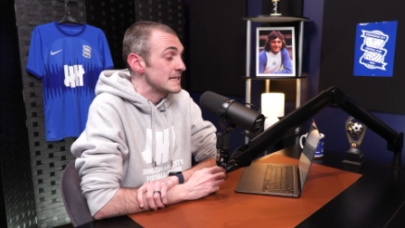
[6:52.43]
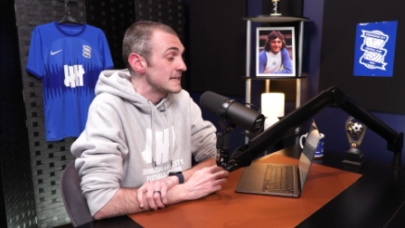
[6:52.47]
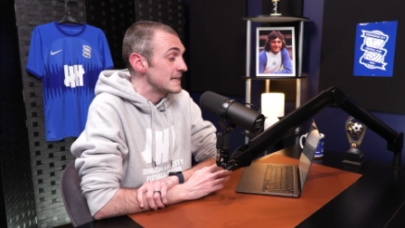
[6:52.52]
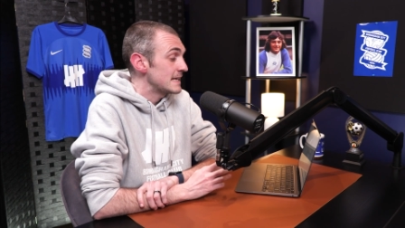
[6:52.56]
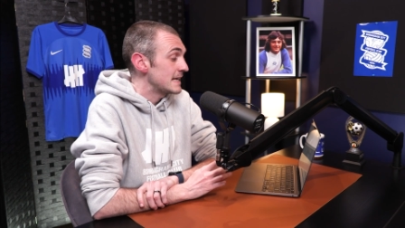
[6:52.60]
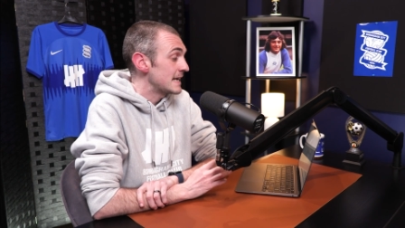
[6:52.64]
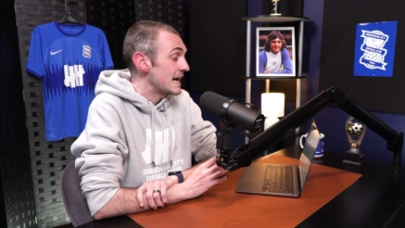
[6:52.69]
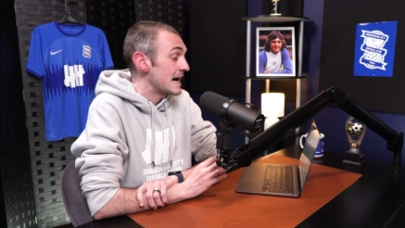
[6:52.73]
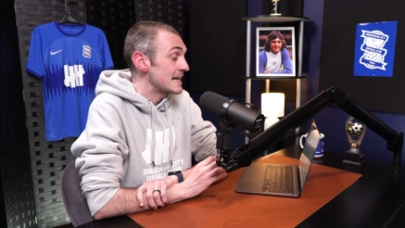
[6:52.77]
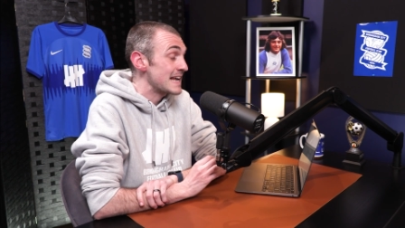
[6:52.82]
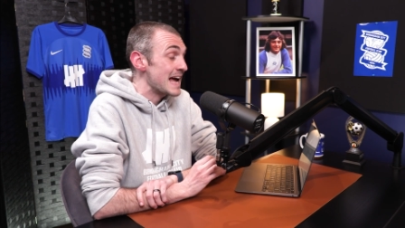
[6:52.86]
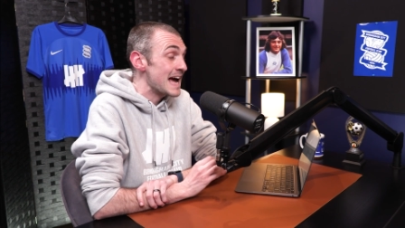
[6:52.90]

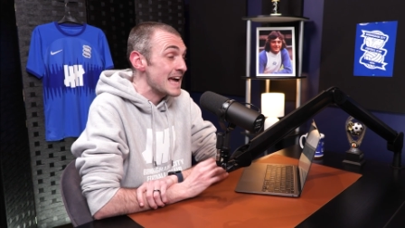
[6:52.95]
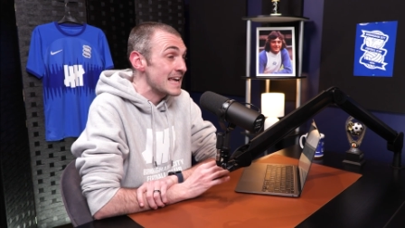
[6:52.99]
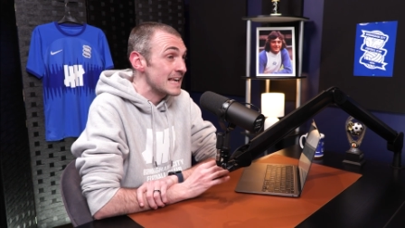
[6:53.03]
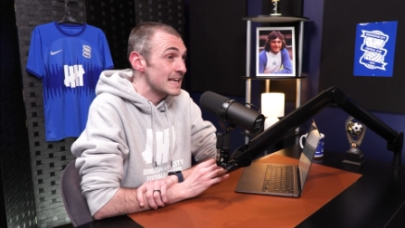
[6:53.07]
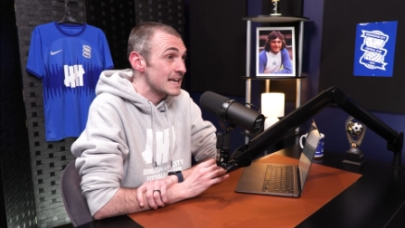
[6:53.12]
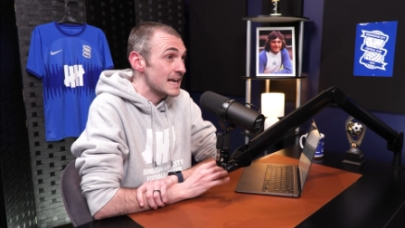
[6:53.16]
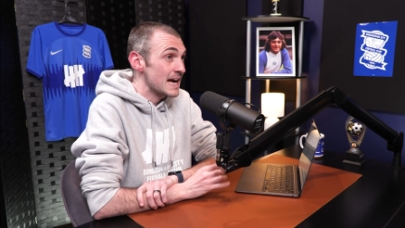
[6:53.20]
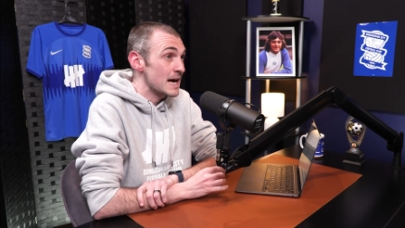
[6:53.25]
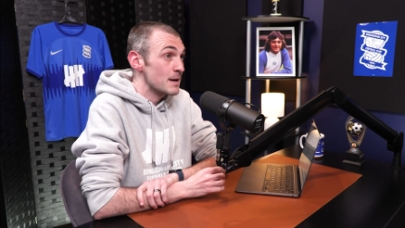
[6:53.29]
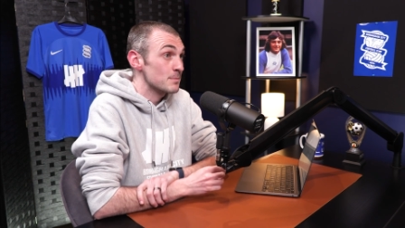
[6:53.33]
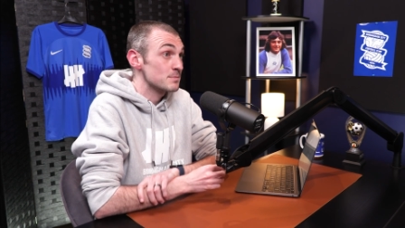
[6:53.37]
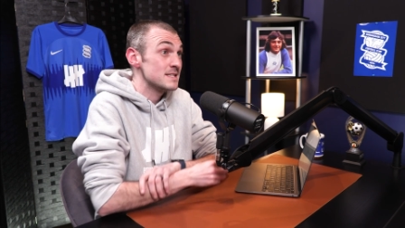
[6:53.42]
He had 8
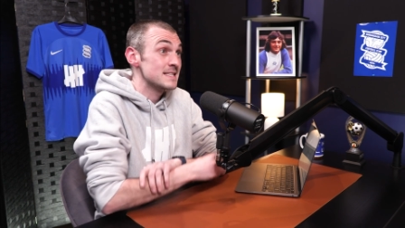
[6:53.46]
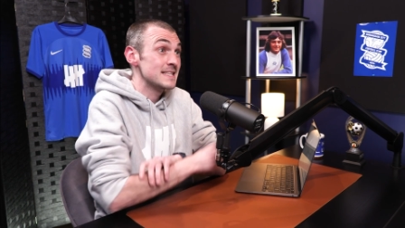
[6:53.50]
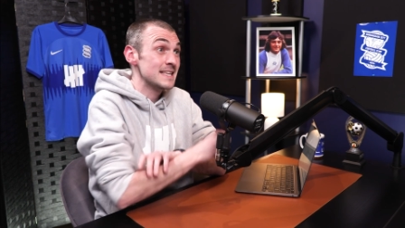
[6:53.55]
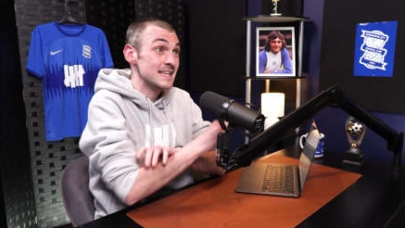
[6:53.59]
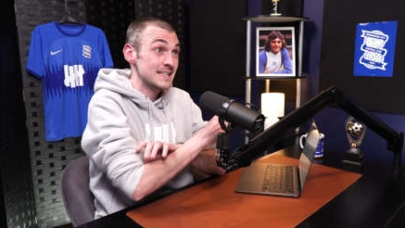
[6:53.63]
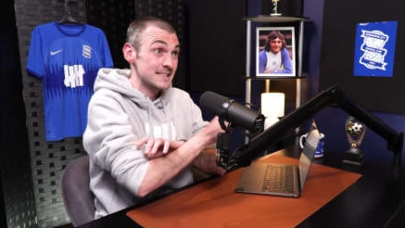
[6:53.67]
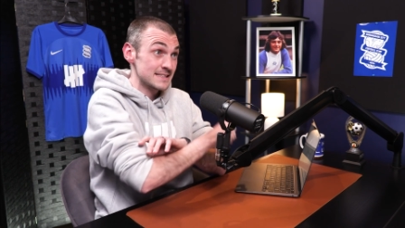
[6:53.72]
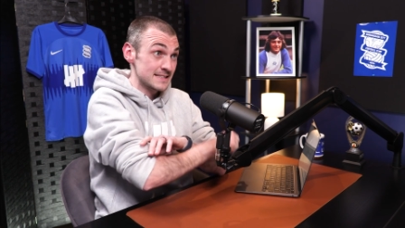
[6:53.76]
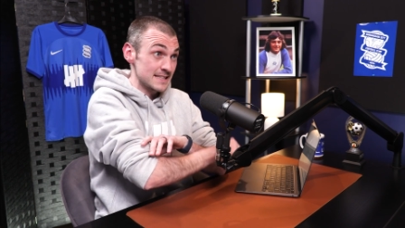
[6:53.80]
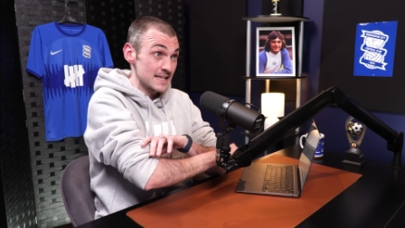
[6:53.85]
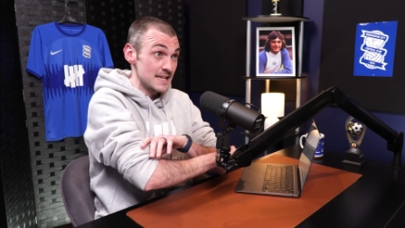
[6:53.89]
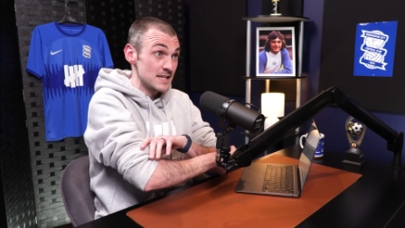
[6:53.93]
caps
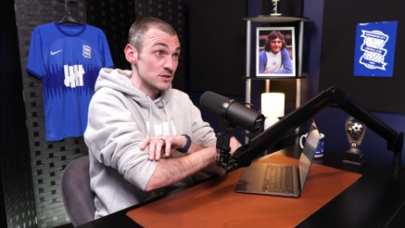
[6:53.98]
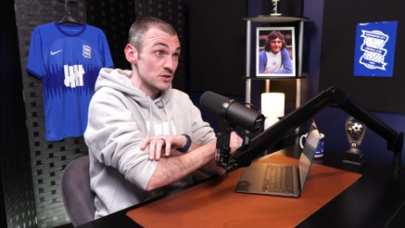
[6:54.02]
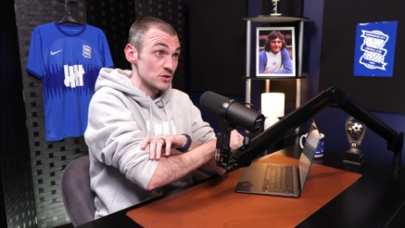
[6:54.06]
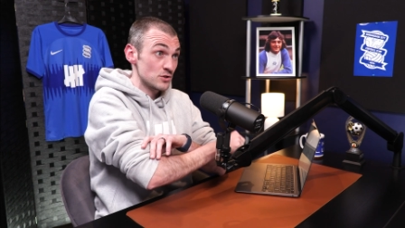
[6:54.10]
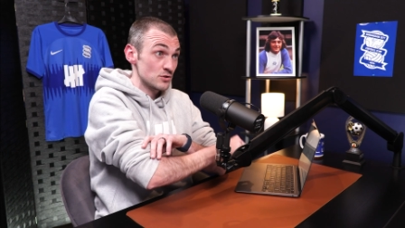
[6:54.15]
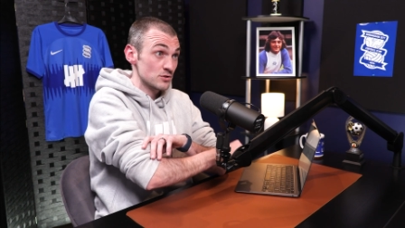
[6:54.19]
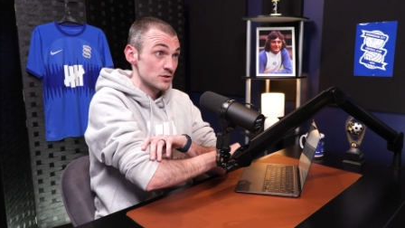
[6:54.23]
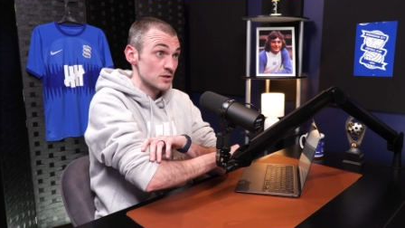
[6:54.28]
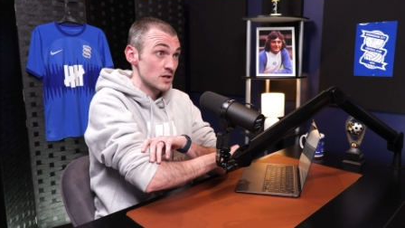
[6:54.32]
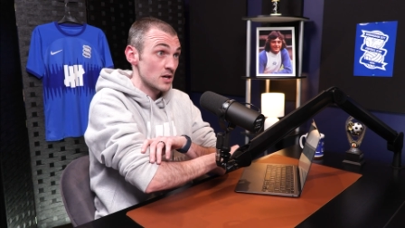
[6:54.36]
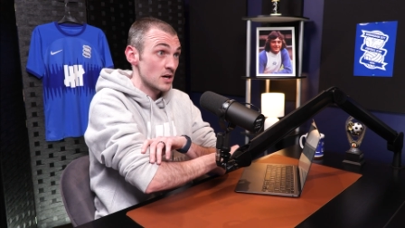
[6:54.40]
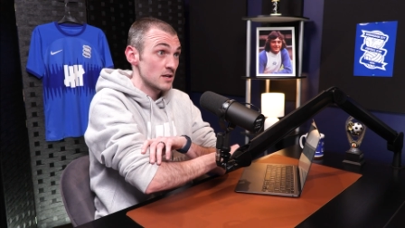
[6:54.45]
this season,
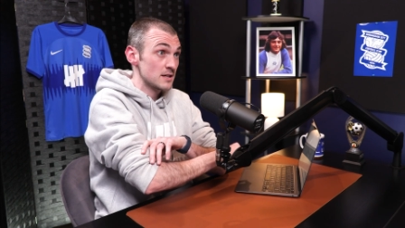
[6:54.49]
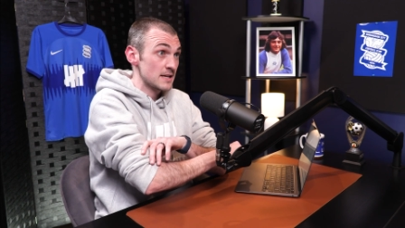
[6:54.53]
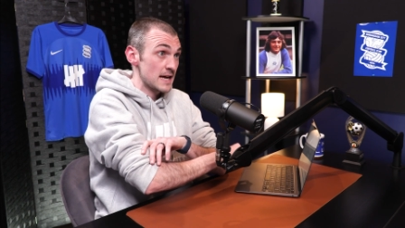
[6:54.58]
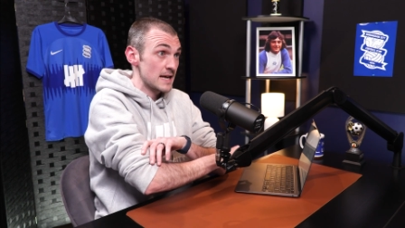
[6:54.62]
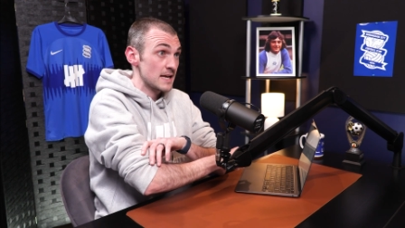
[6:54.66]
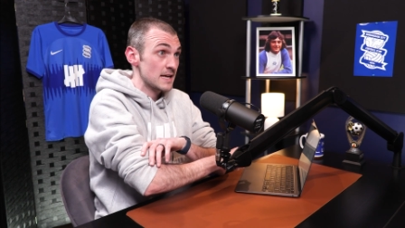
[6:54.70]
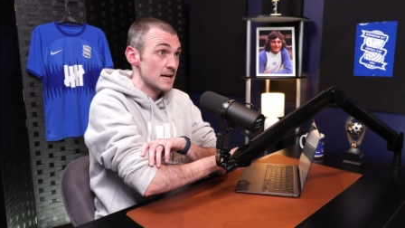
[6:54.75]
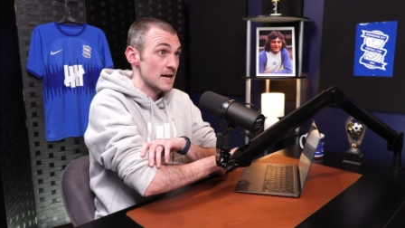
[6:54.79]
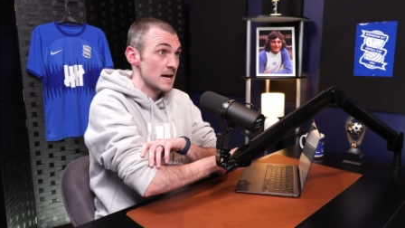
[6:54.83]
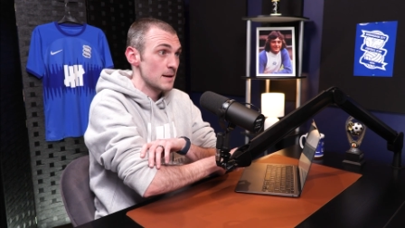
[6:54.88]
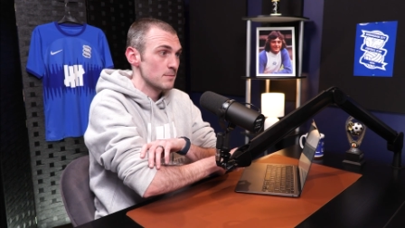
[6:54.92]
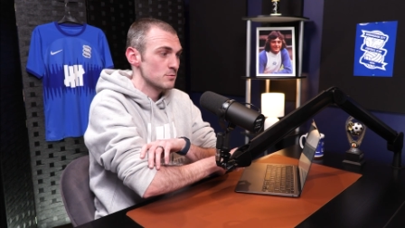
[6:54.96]
just gone,
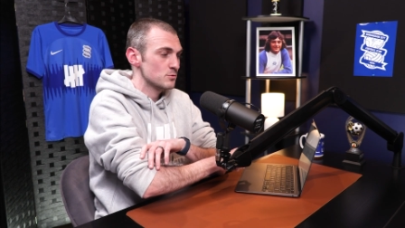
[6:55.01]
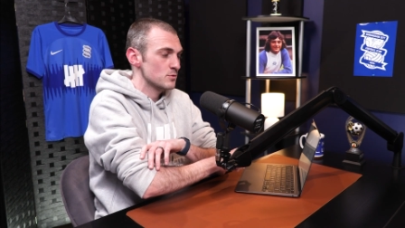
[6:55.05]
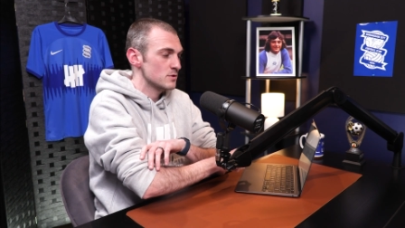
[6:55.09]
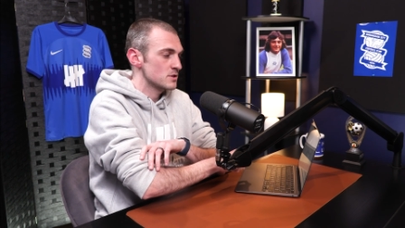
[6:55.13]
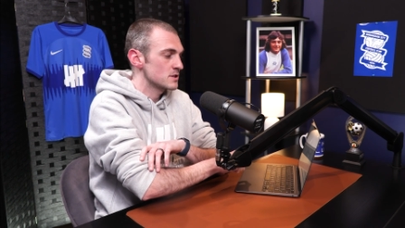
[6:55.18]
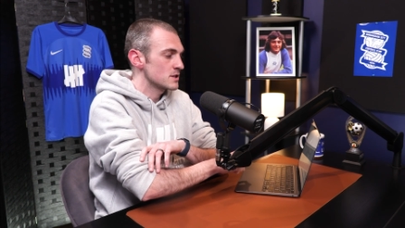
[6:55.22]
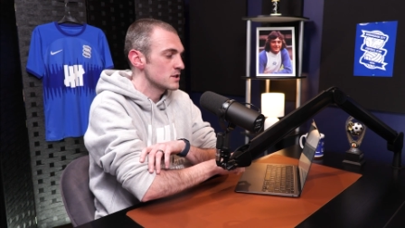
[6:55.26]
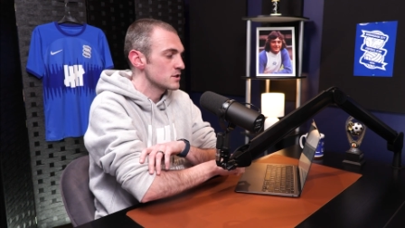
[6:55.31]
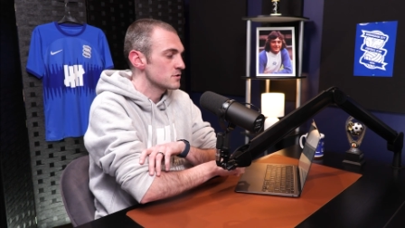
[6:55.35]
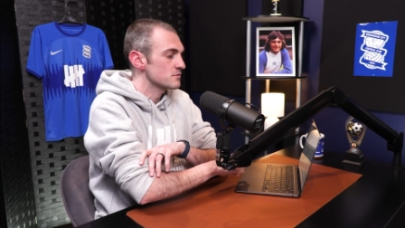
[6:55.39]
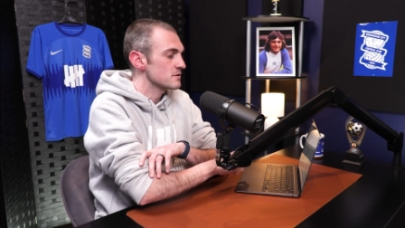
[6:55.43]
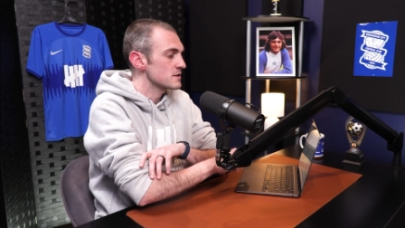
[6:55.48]
8 caps, which
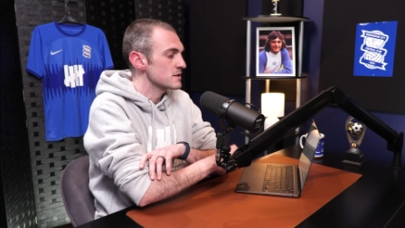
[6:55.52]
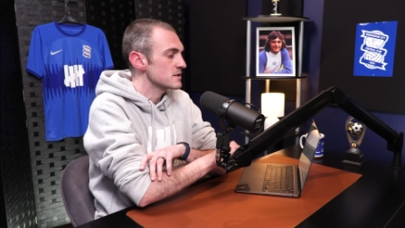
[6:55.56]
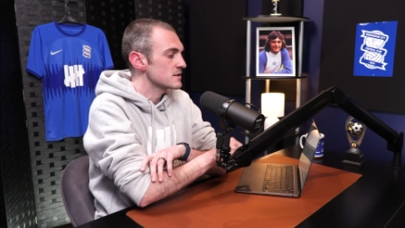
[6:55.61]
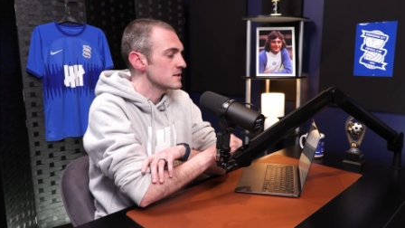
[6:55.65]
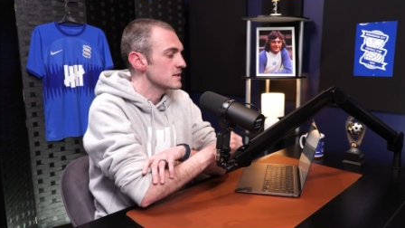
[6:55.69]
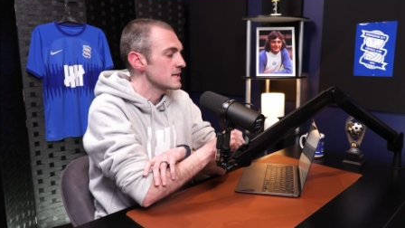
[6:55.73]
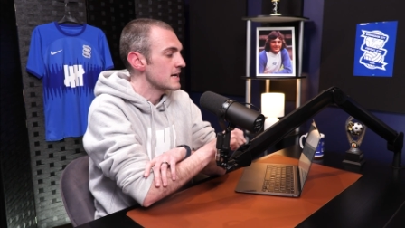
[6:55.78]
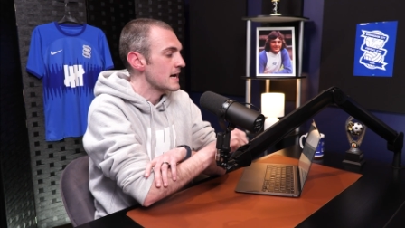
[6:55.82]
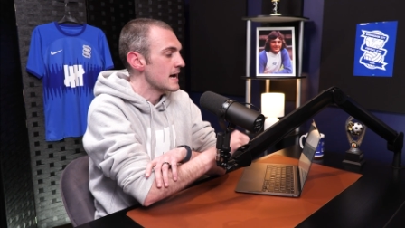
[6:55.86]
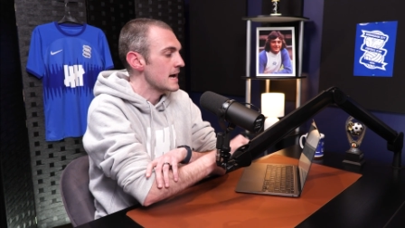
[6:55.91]
is interesting.